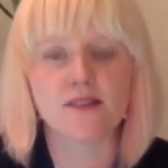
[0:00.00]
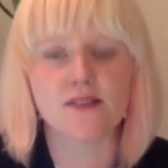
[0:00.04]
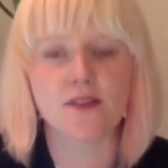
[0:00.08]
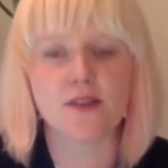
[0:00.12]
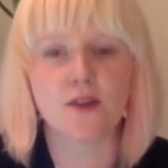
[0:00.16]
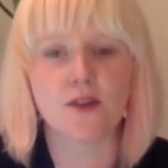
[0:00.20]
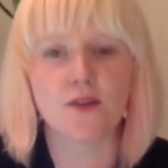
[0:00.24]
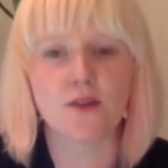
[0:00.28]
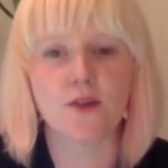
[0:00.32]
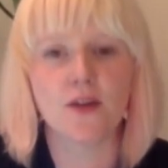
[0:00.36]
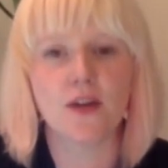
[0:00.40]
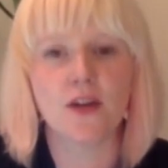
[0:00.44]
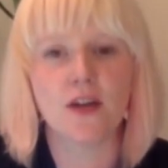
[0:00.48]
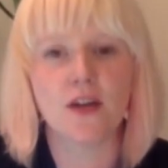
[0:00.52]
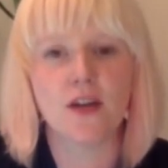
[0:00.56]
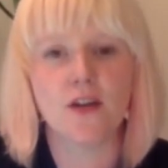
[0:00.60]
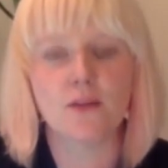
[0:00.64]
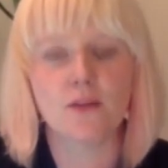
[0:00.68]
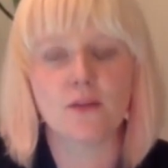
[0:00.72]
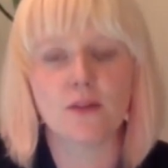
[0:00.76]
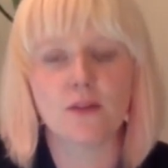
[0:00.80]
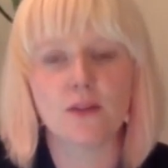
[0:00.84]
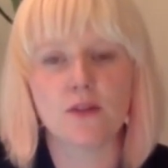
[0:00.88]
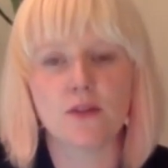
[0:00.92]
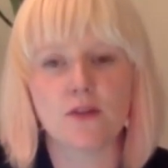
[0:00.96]
So
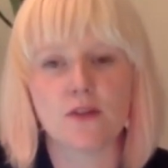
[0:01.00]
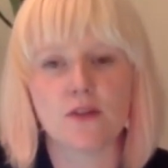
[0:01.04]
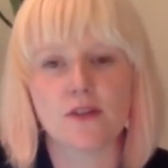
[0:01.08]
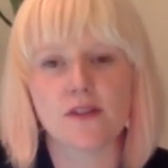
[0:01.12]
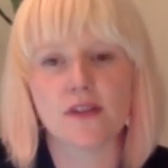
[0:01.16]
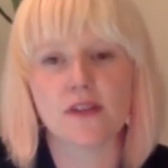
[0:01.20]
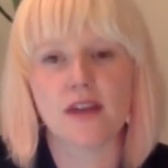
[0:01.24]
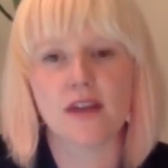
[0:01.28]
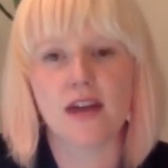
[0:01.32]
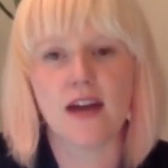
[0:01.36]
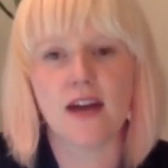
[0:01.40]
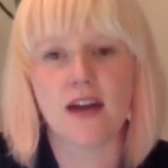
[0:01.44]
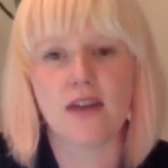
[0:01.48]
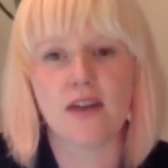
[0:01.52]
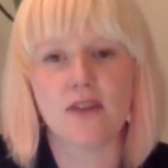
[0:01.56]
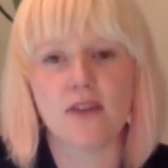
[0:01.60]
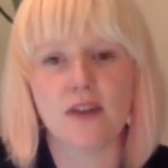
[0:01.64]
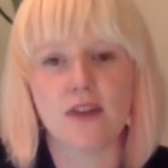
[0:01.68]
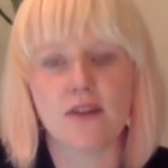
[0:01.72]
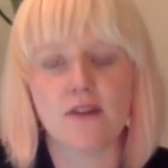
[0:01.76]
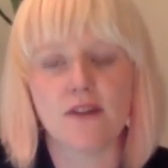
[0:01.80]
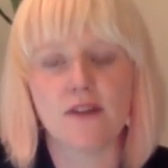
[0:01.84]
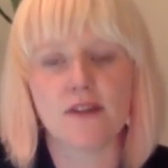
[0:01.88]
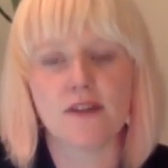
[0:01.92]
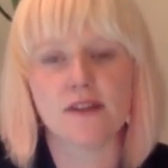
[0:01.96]
we looked at
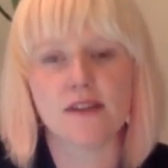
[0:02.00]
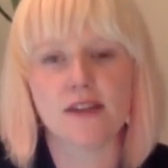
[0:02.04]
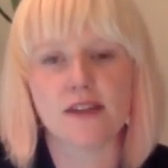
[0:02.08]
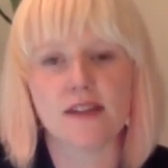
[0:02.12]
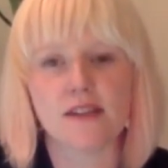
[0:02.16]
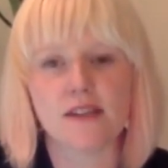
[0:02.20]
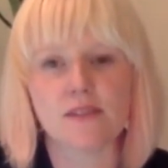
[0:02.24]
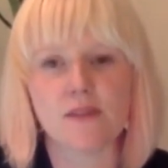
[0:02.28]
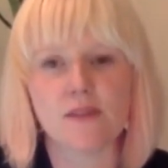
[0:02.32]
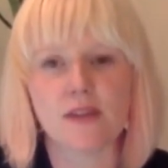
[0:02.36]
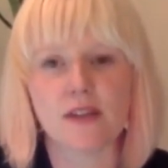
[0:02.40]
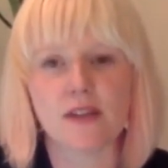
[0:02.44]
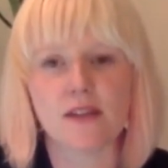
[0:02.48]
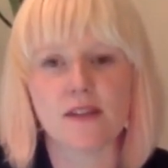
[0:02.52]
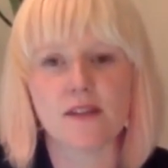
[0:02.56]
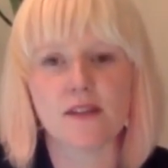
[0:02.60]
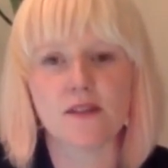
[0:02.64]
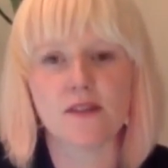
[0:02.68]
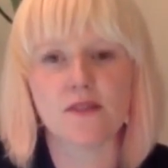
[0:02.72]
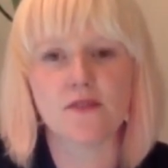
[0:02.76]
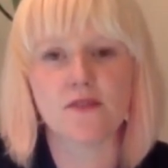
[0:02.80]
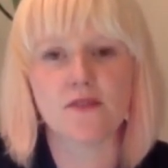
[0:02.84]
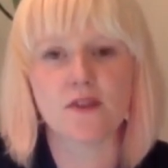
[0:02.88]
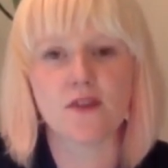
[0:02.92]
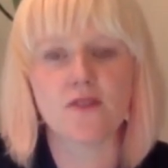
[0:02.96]
various aspects
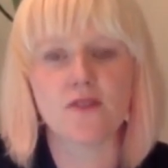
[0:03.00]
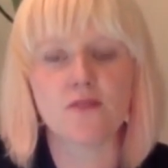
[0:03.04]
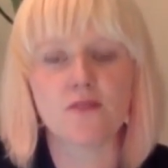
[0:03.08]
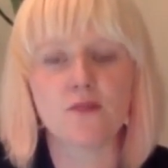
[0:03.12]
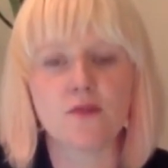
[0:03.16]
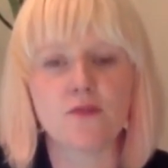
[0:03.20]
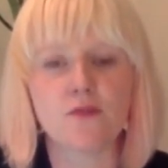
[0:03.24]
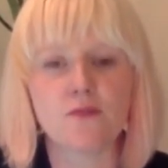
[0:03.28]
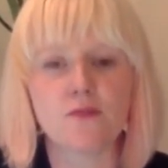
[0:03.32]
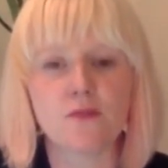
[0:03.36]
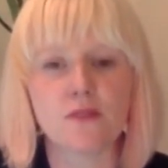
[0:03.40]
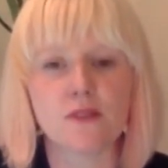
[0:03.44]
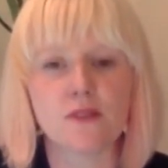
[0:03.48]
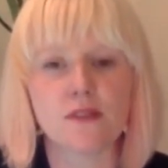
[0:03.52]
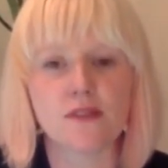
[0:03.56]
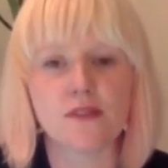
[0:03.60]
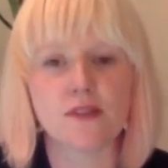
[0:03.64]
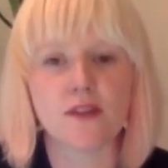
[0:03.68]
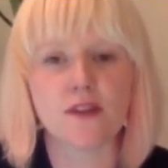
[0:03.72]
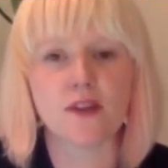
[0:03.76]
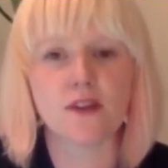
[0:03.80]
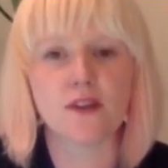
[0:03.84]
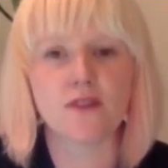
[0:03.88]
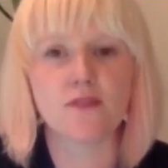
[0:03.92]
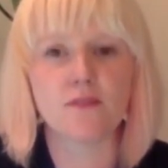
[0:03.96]
of movements
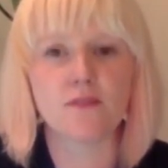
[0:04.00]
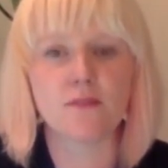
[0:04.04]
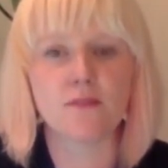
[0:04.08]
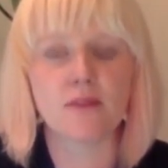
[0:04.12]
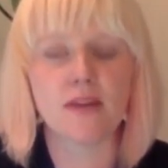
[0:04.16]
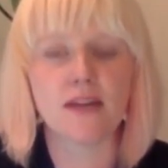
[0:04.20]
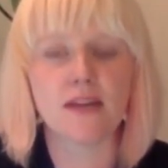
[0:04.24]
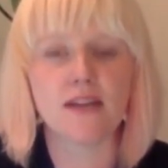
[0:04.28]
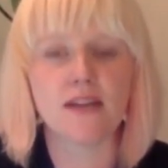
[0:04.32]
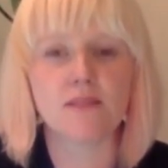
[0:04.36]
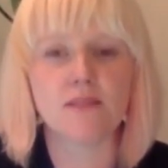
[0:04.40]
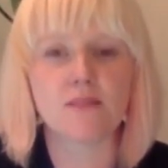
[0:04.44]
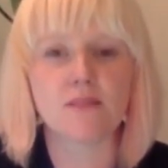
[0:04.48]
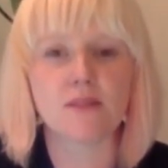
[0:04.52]
that have made